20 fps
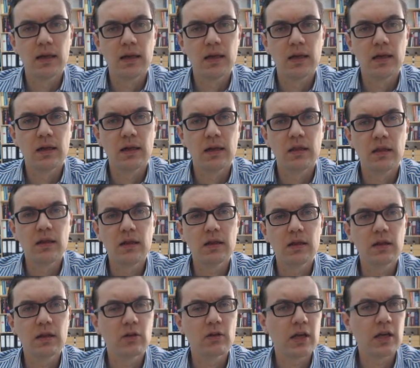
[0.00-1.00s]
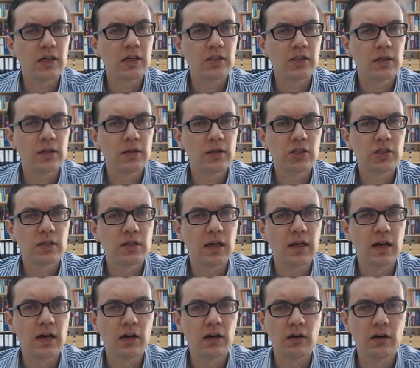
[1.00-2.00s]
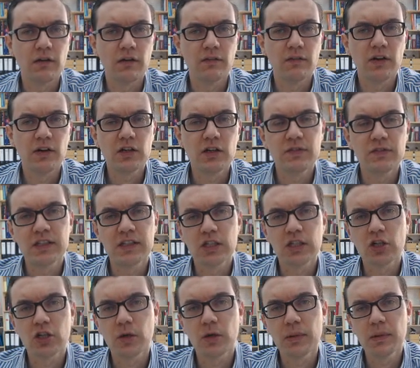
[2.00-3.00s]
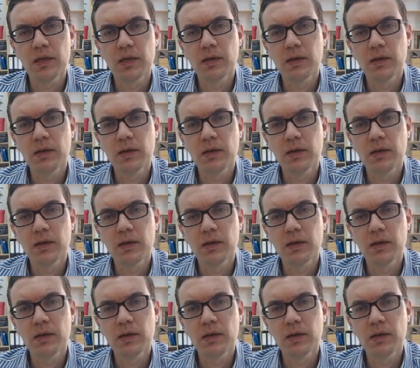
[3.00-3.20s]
These location decisions are very, very common,